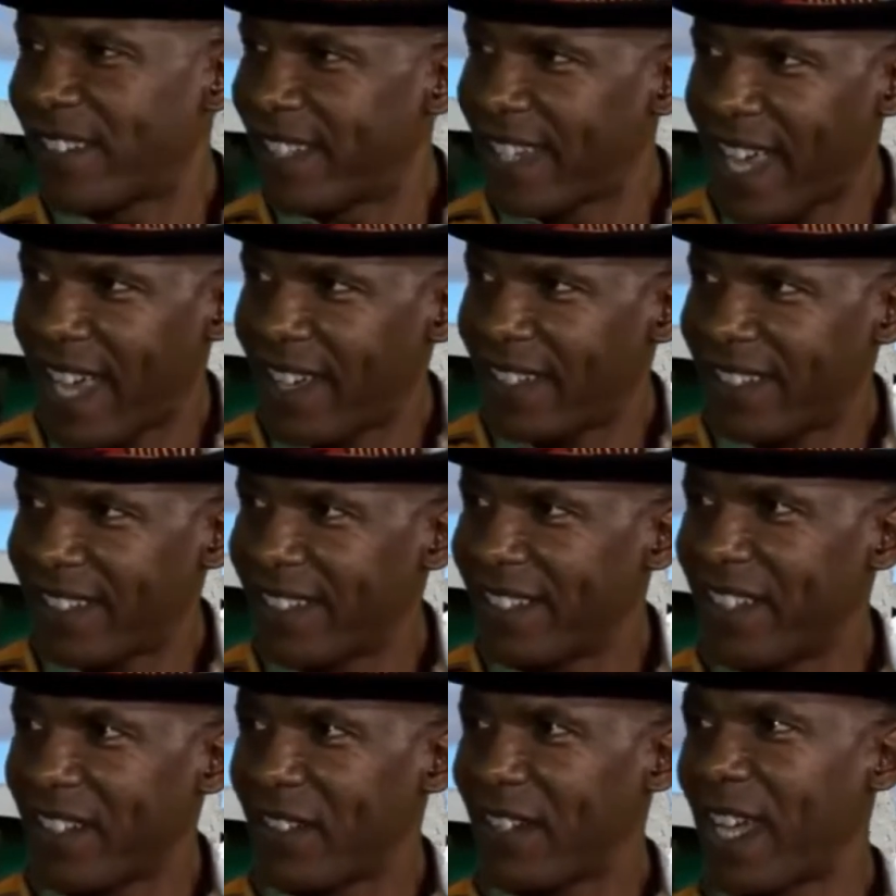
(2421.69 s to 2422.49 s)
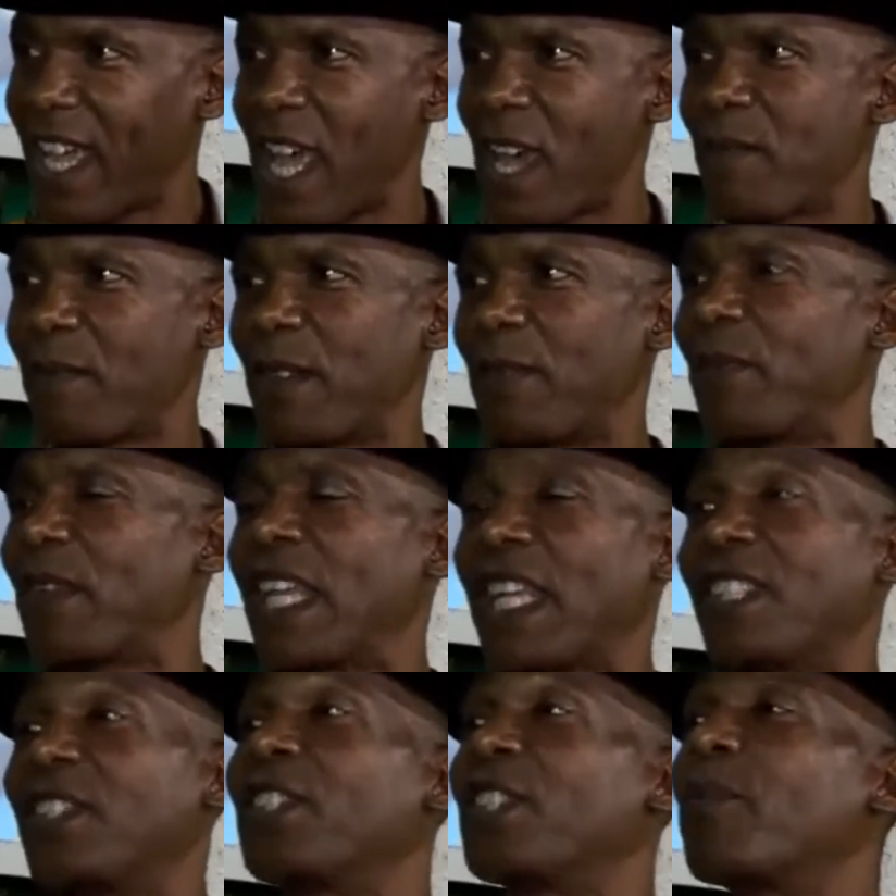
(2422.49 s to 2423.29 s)
it. How, you know, what happened?" But
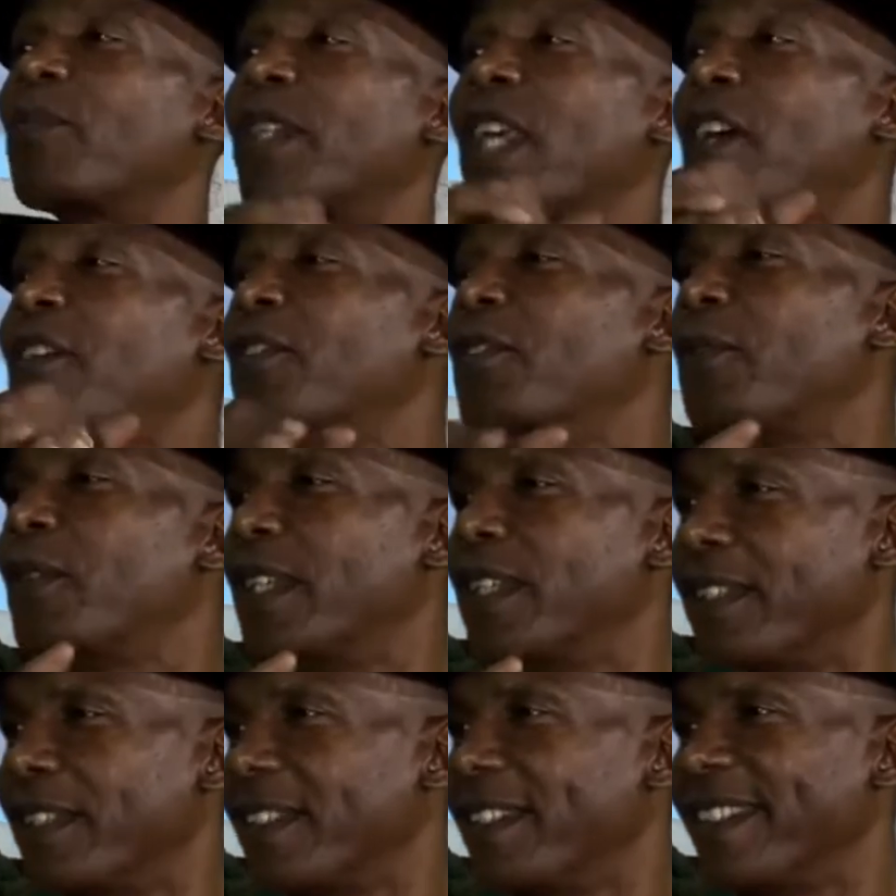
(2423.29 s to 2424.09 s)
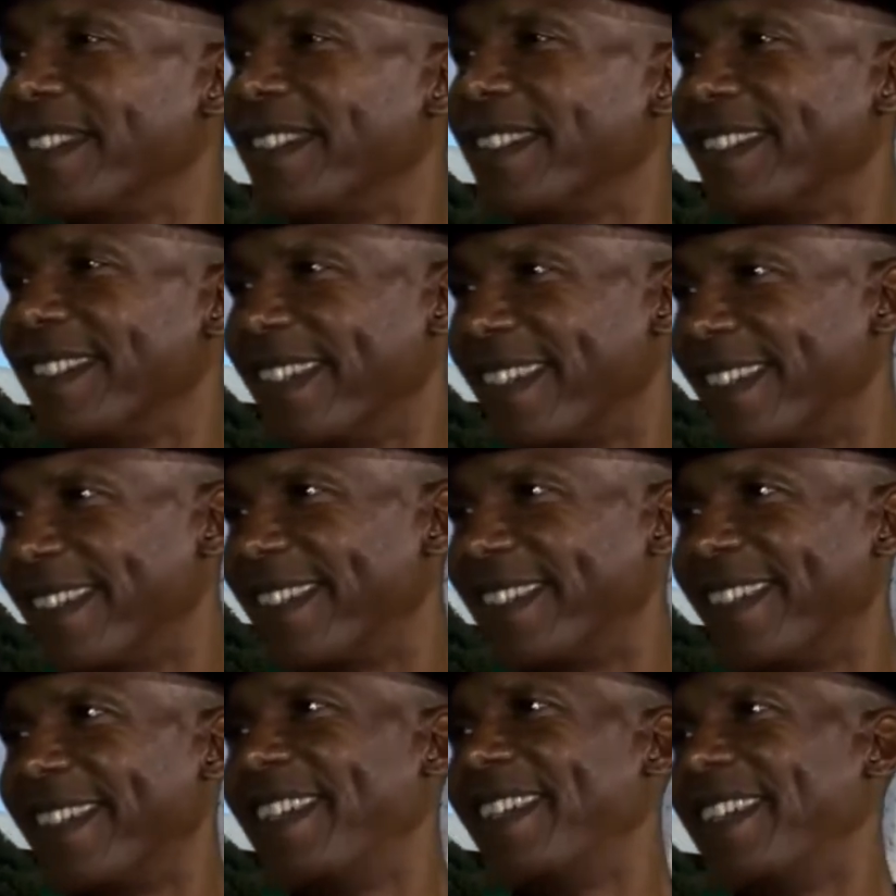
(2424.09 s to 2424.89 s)
I jumped out the window, you know.
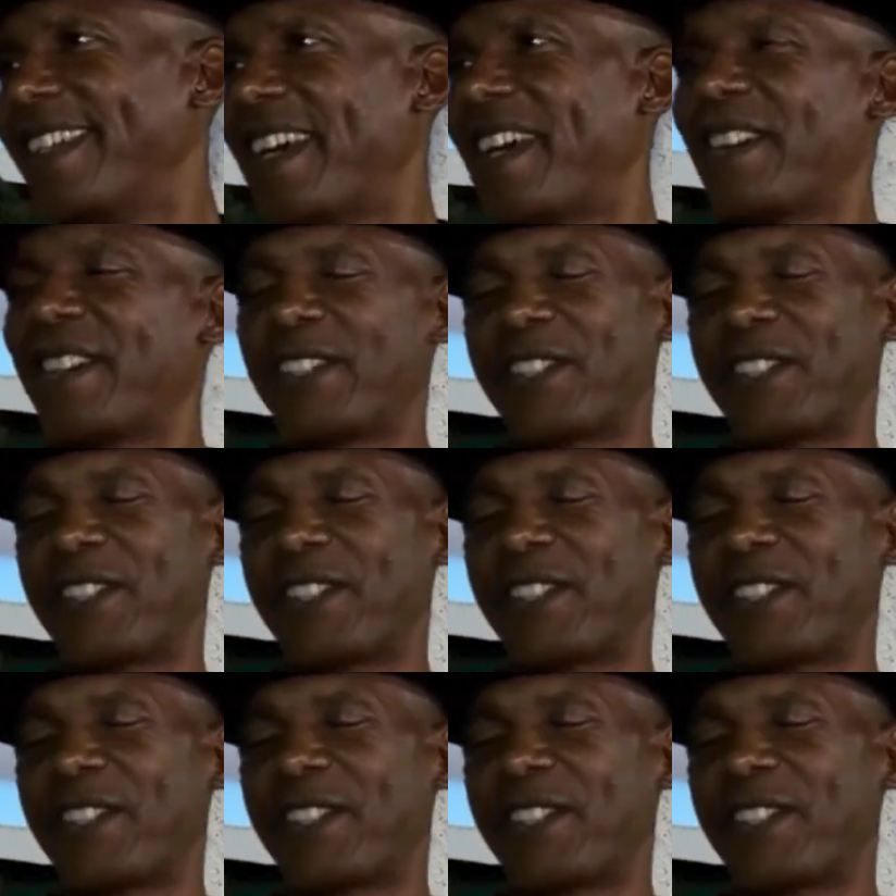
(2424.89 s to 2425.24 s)
I was